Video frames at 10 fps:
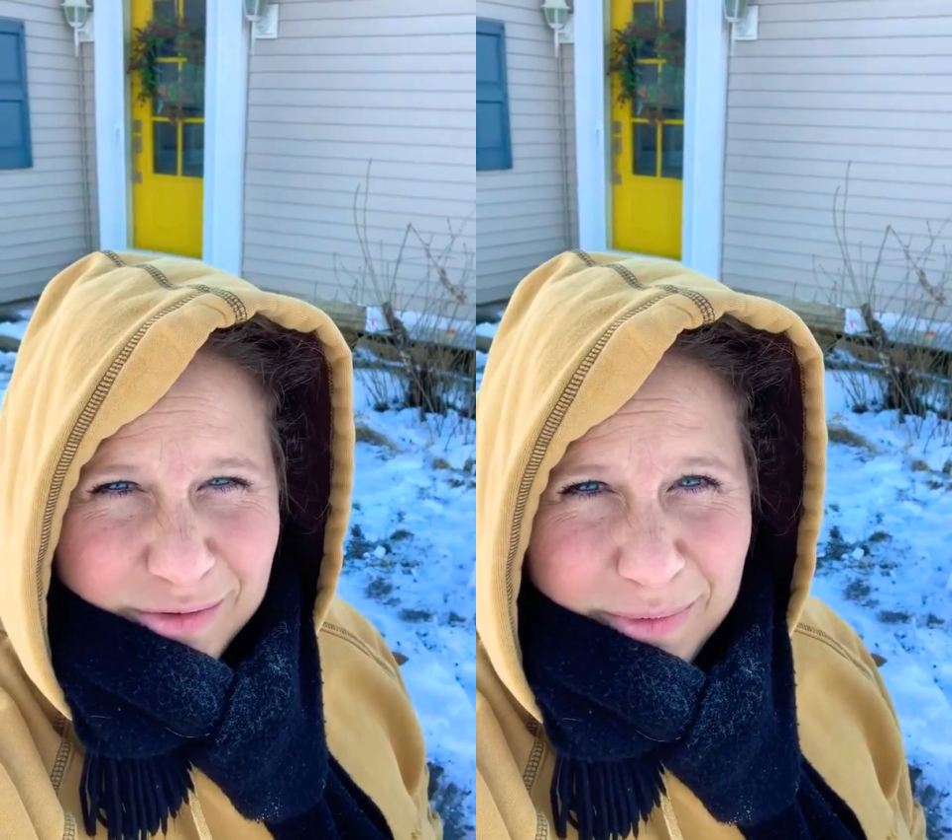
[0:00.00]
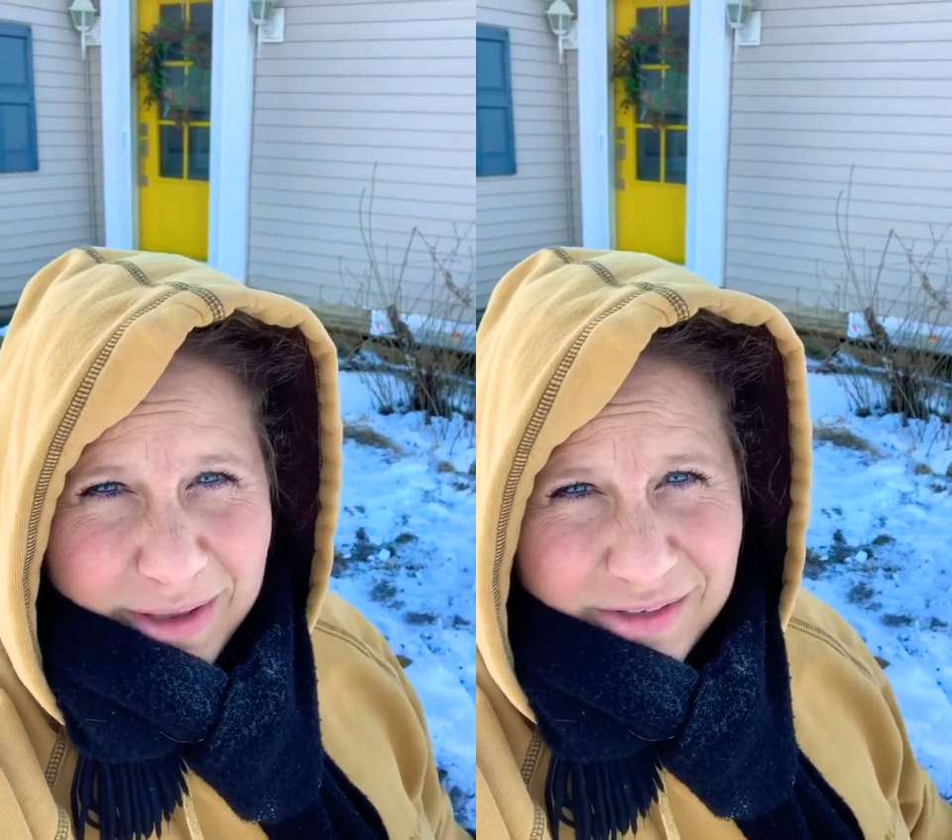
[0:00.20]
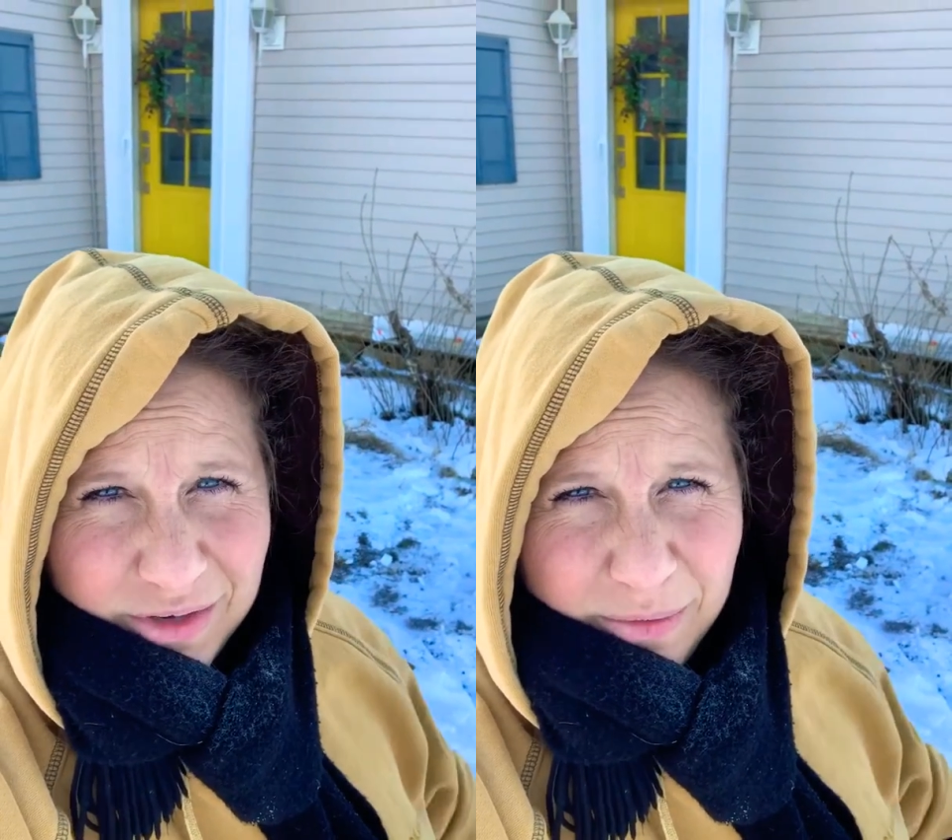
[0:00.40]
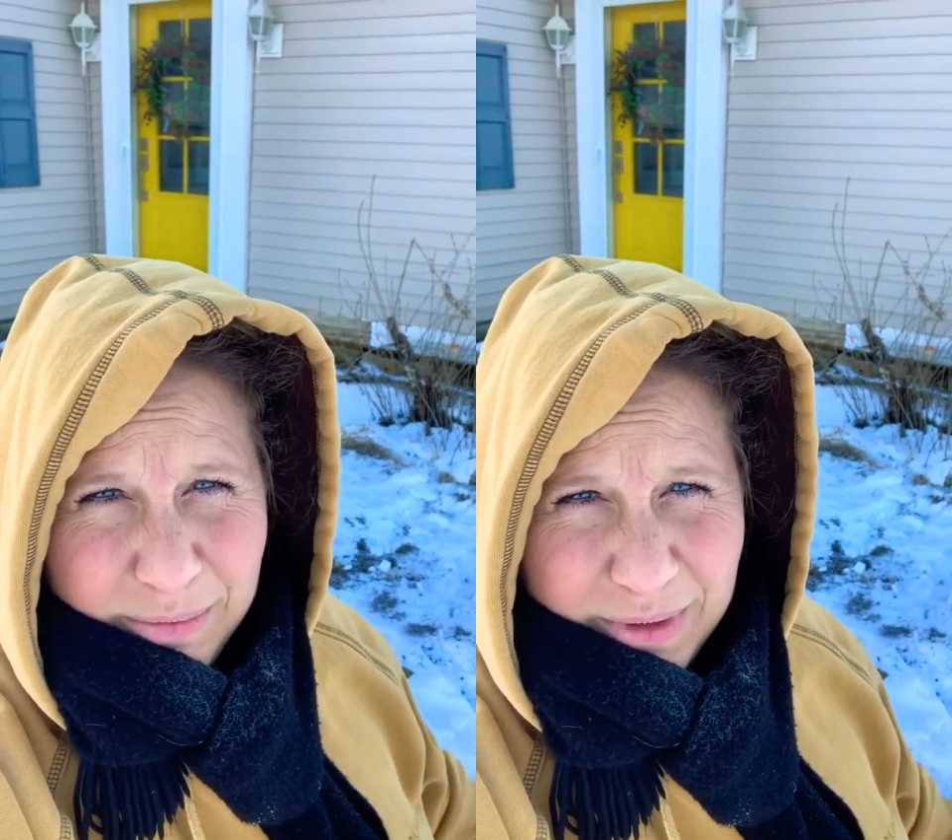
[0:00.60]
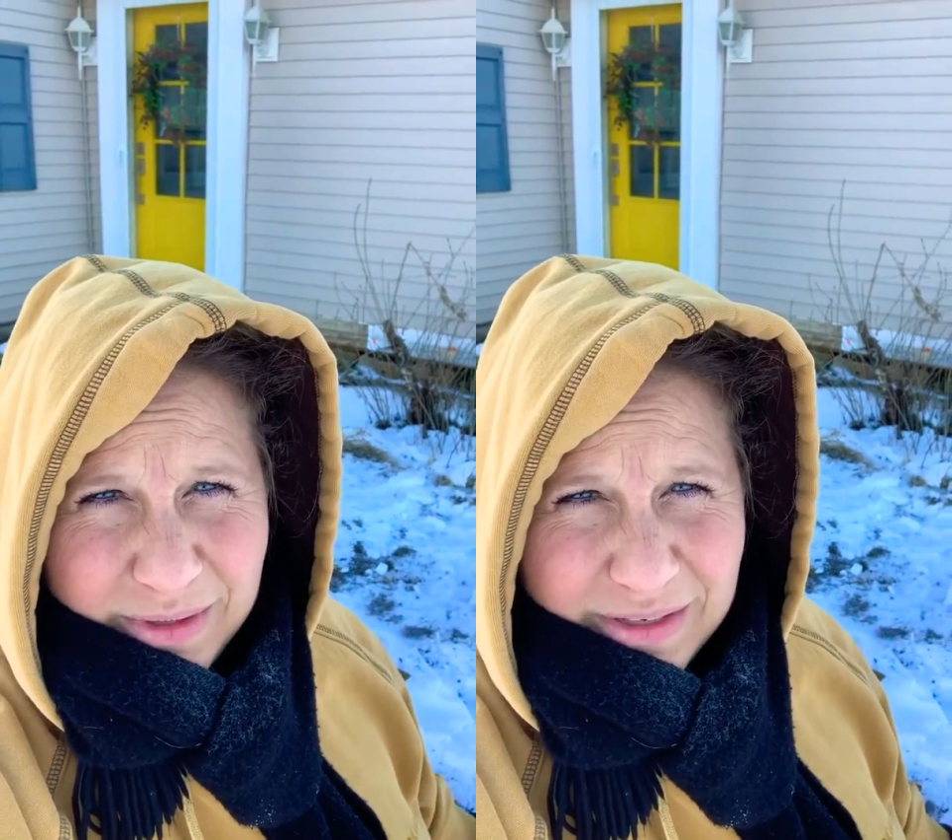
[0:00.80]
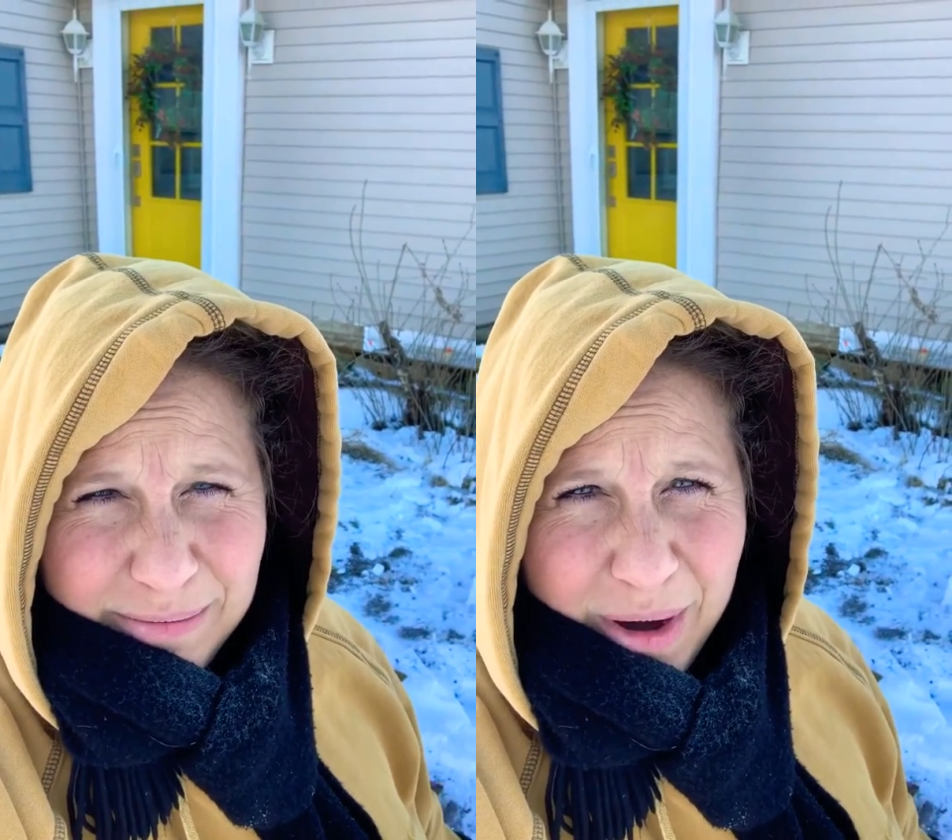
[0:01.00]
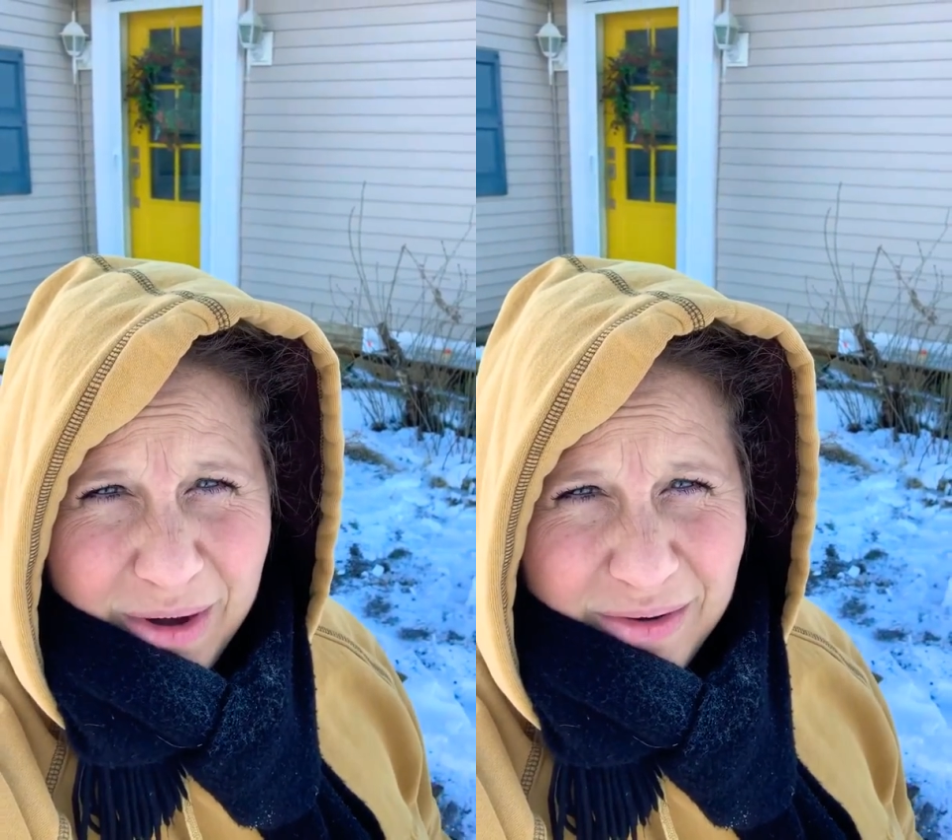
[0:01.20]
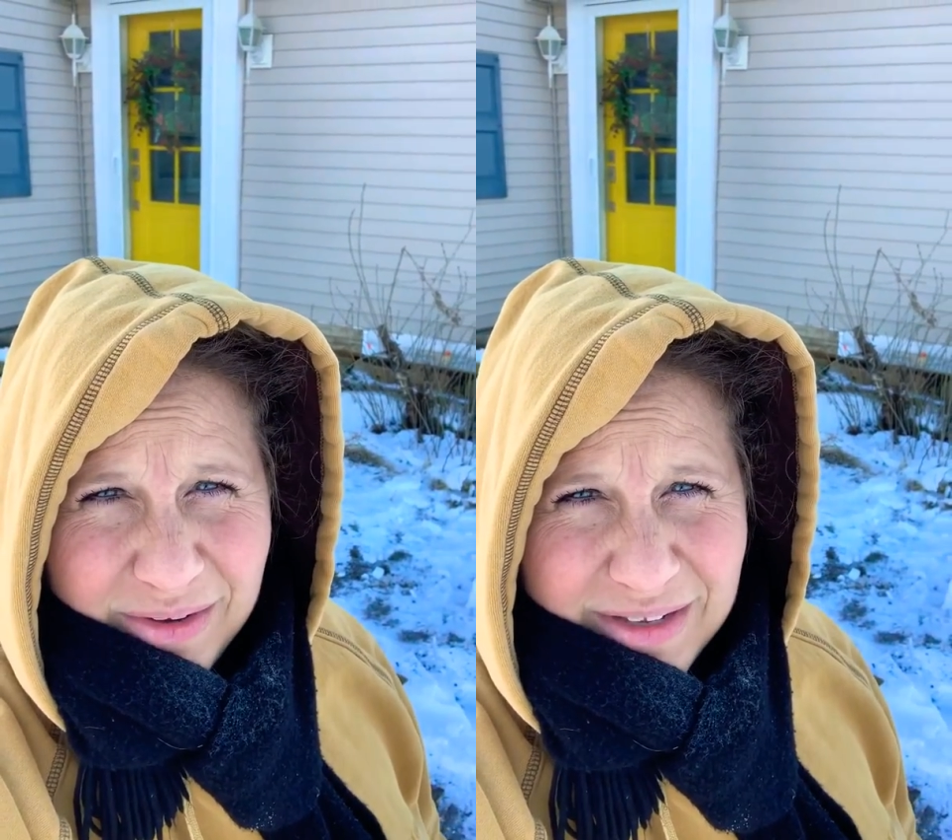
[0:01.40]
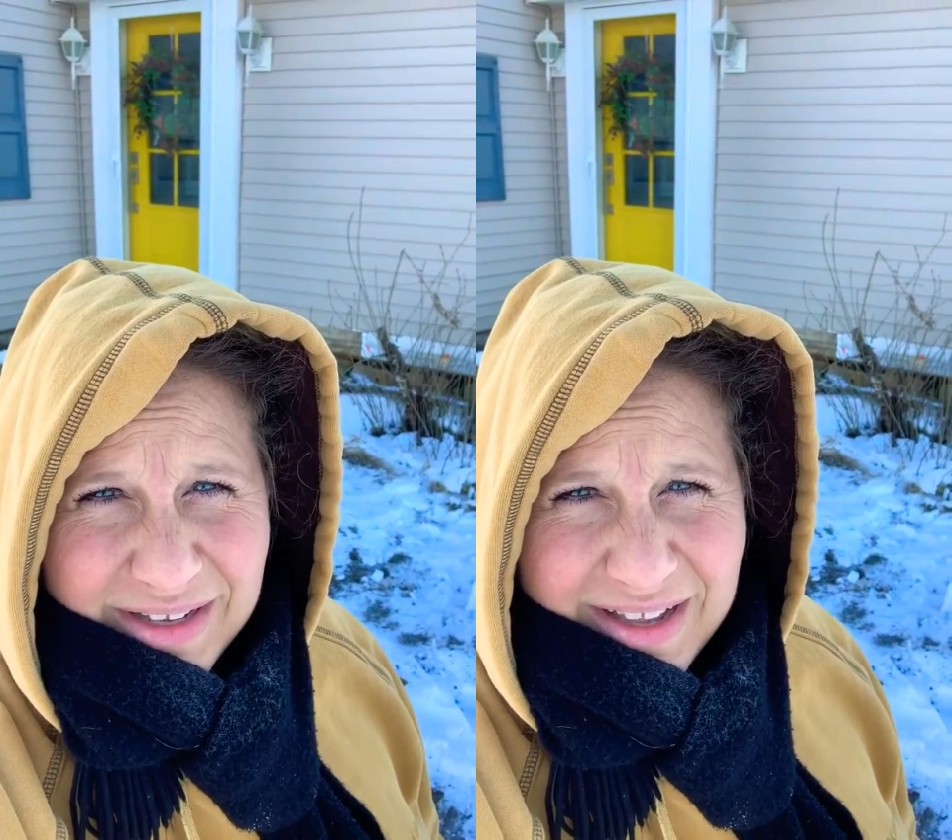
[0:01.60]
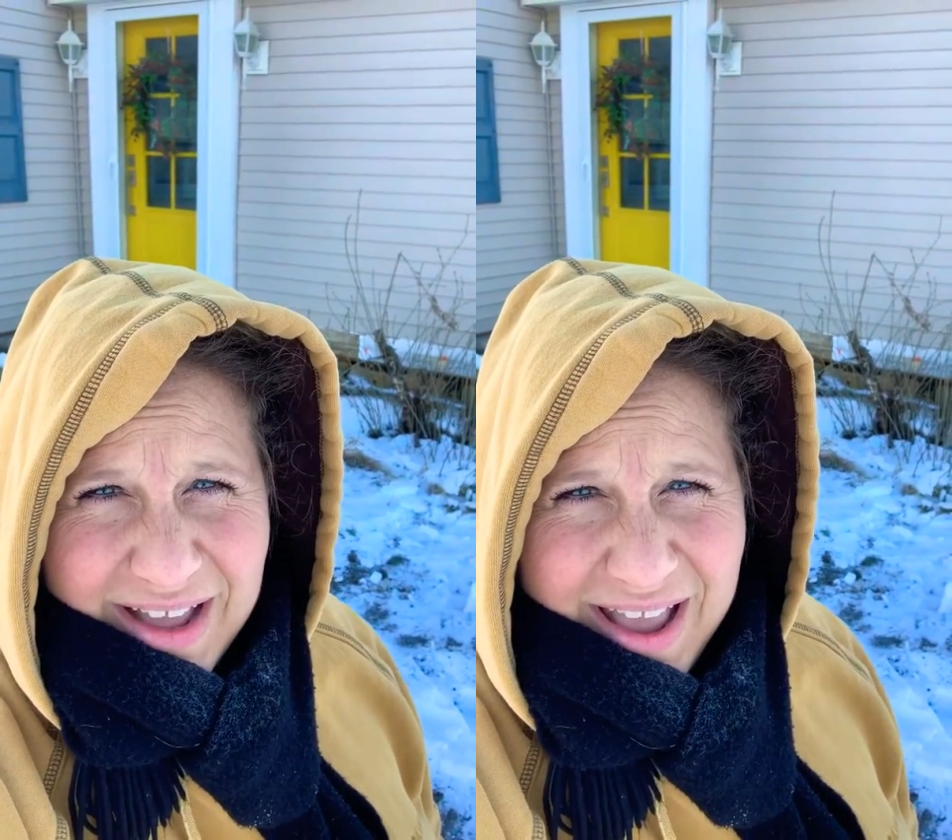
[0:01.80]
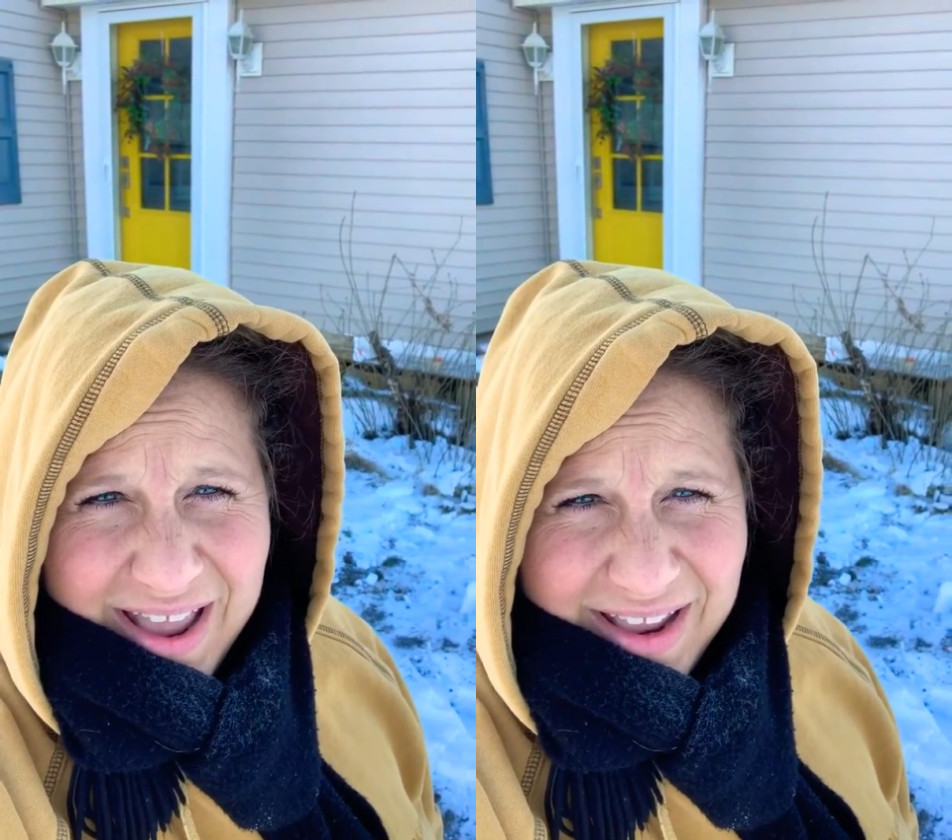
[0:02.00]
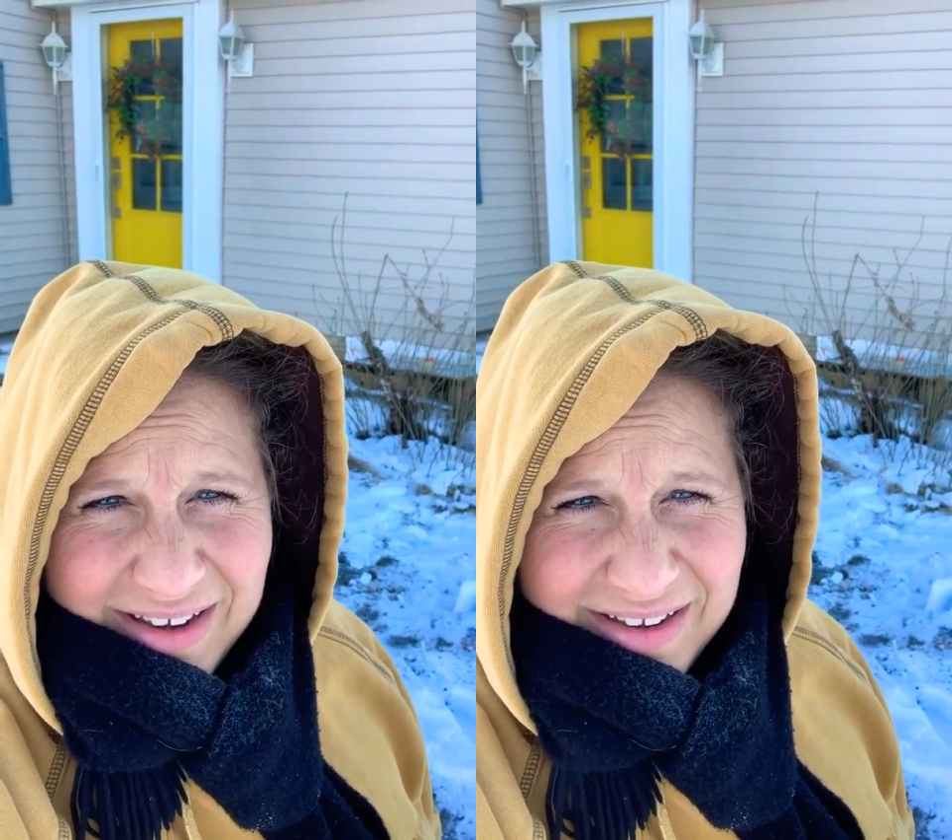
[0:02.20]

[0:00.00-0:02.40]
we can start building tomorrow. And